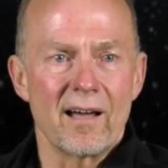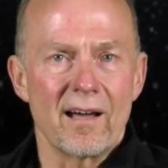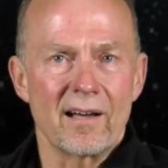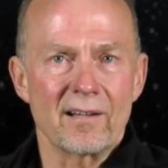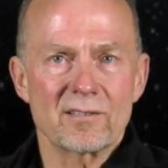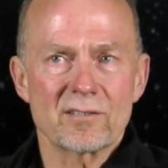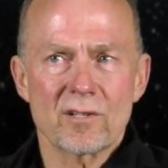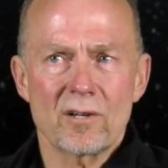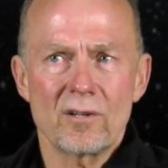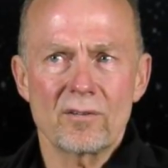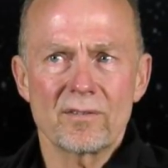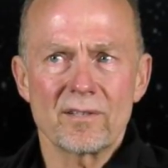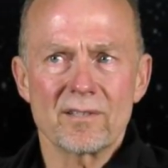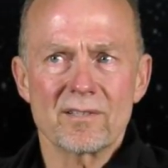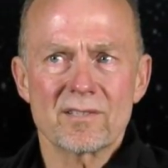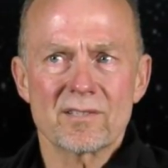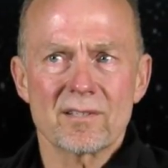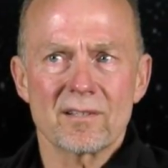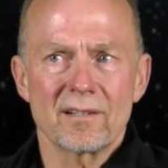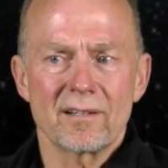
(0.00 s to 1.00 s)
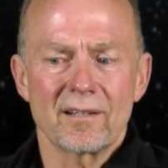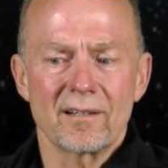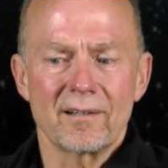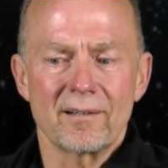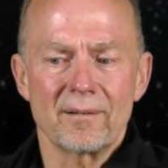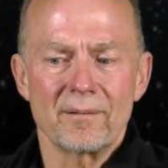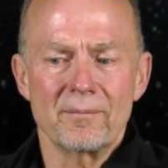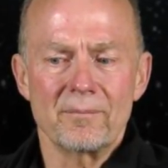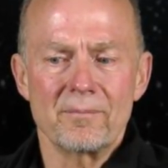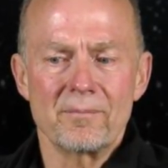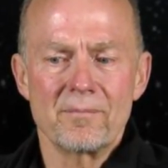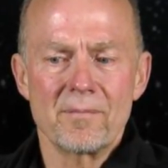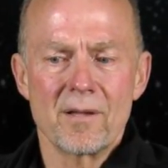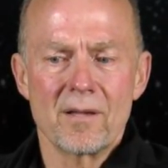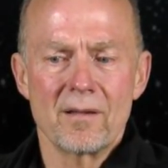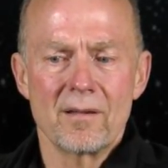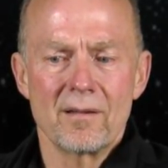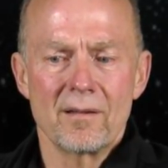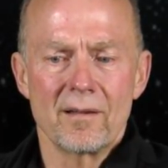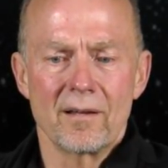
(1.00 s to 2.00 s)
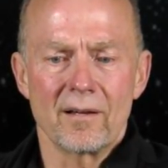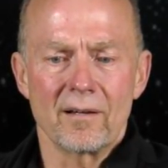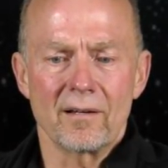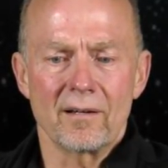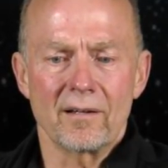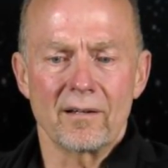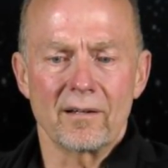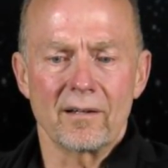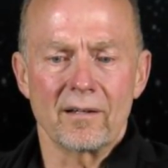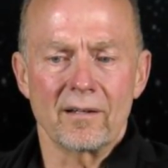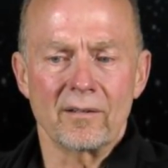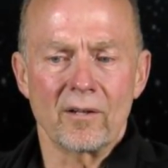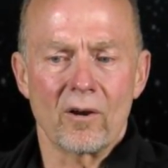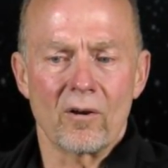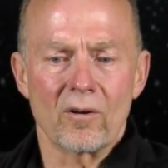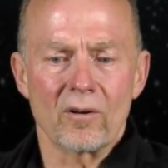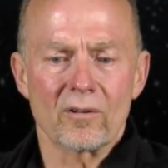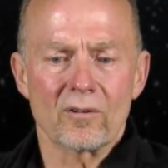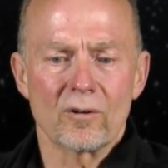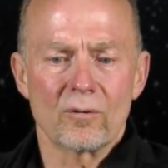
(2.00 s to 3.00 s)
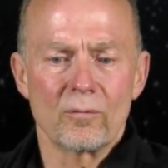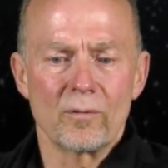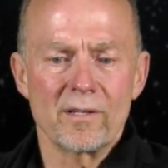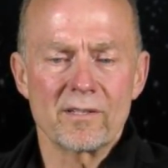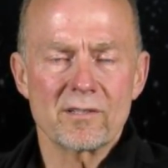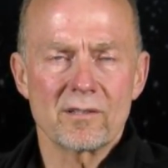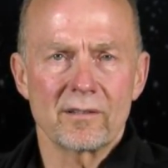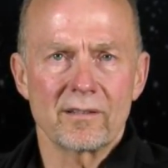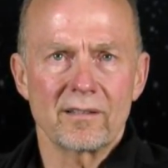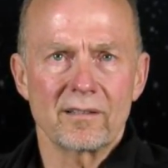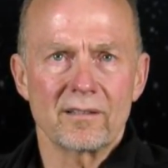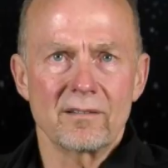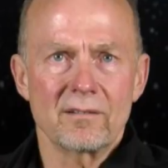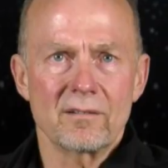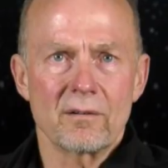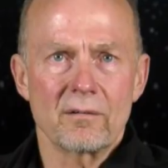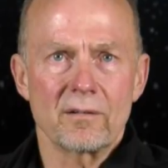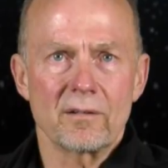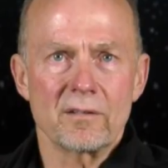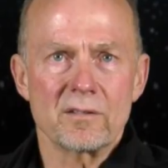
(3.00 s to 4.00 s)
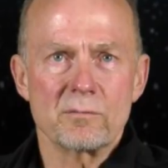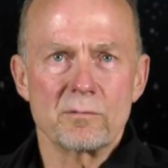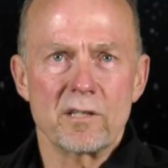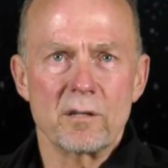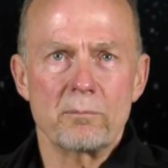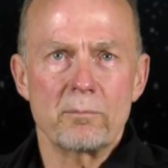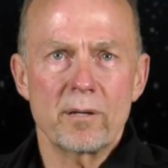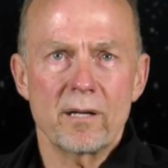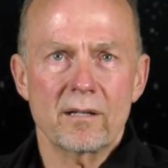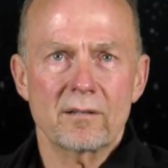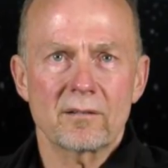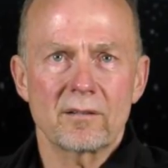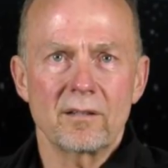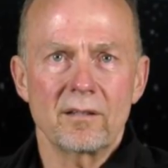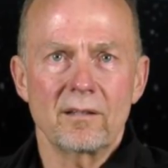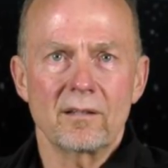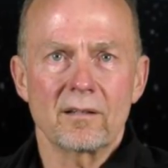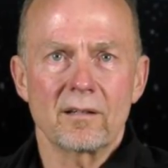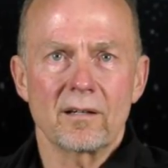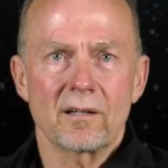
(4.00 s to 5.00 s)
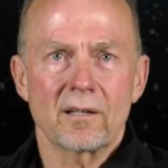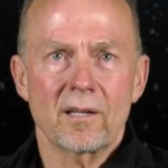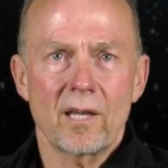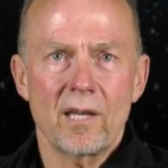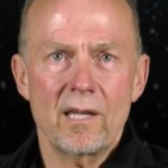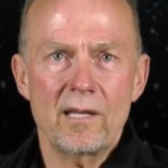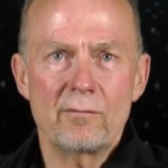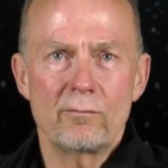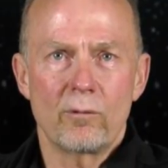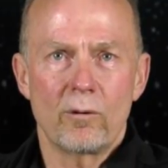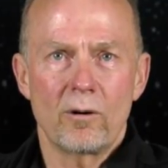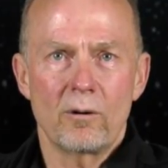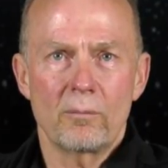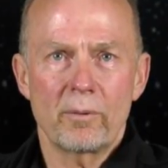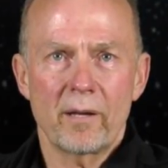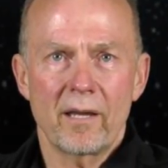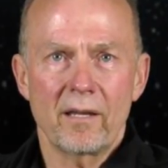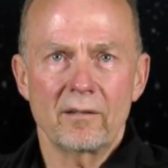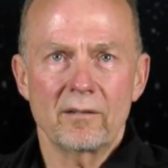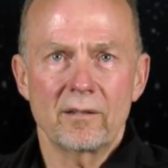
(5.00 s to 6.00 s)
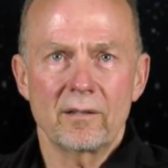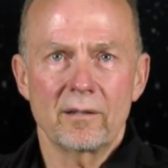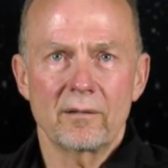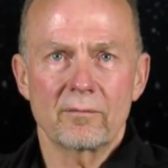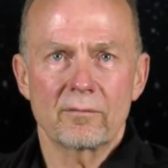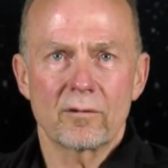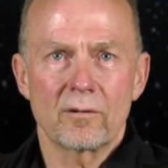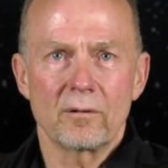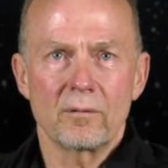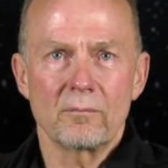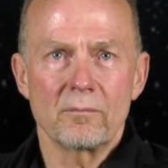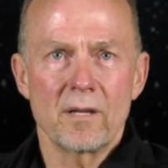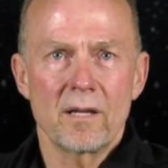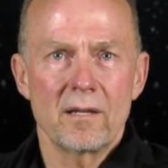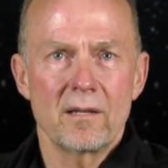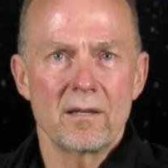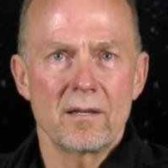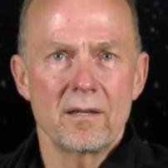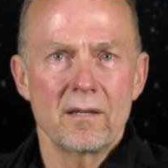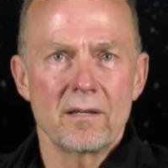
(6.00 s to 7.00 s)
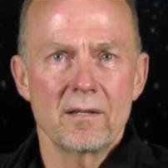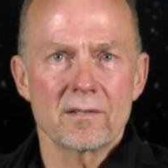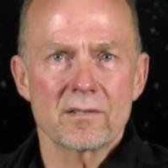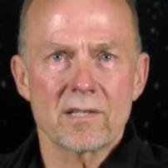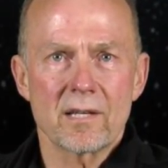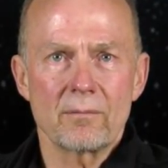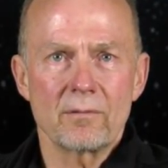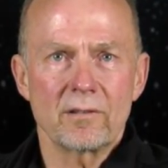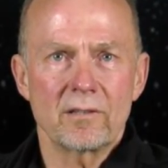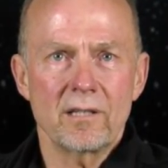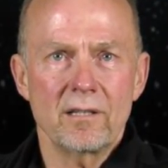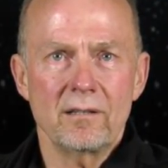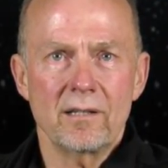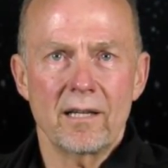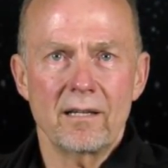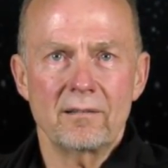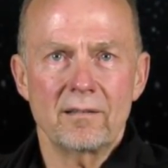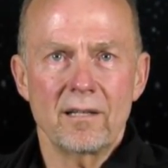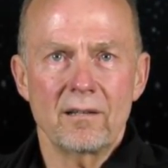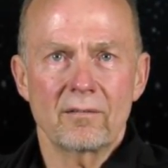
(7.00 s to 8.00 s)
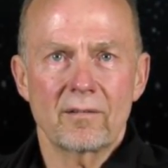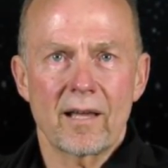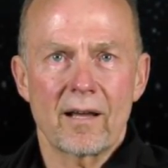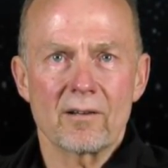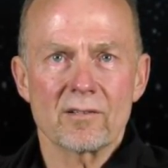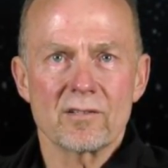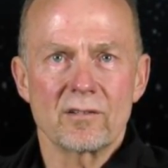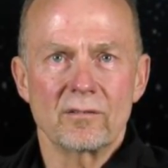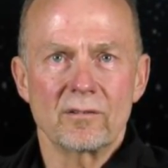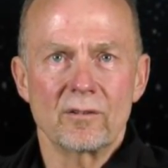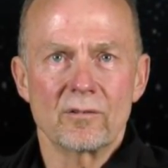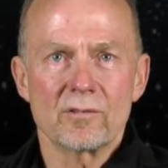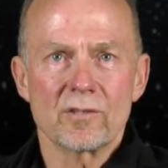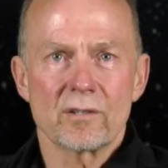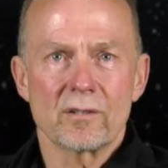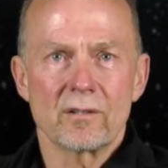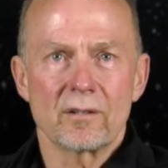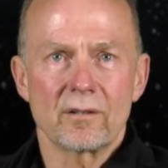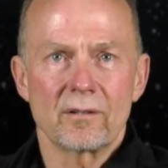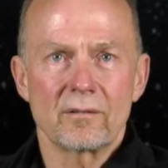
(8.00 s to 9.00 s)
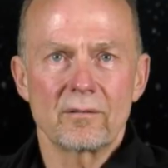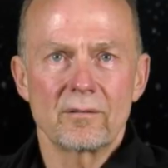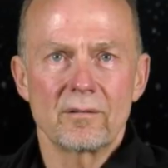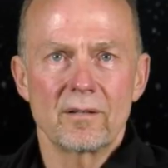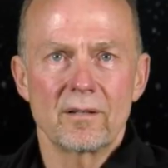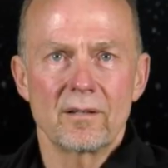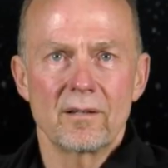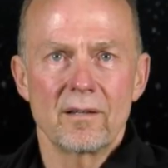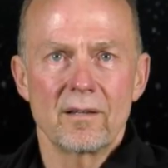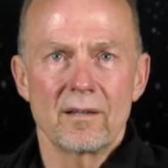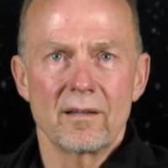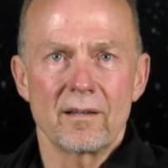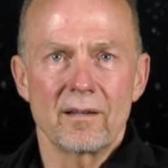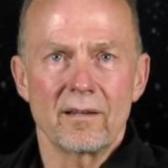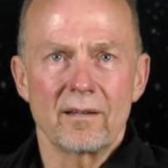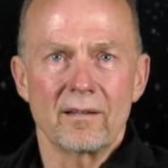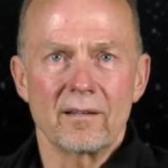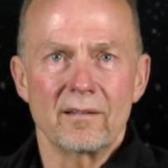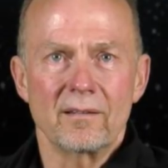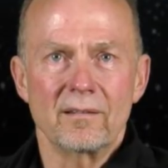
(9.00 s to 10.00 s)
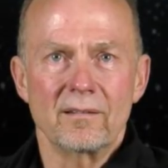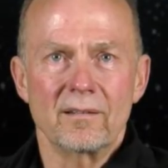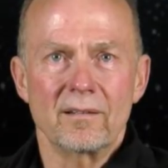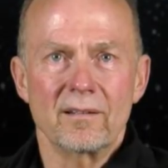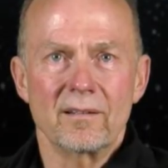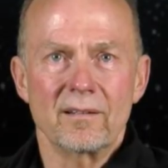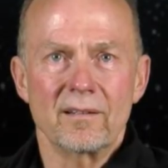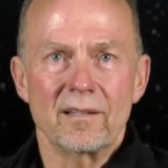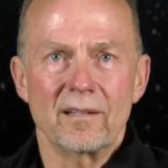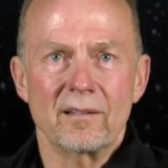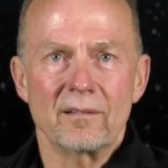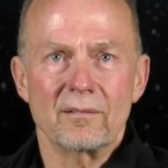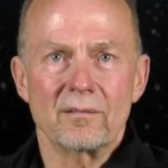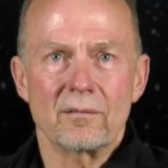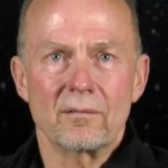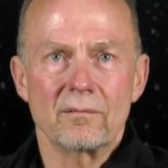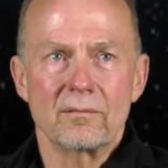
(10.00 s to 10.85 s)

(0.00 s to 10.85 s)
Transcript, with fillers: I saw this, um, uh, an article recently, and it is depicting a cave wall painting from seventeen, eighteen thousand years ago. And it,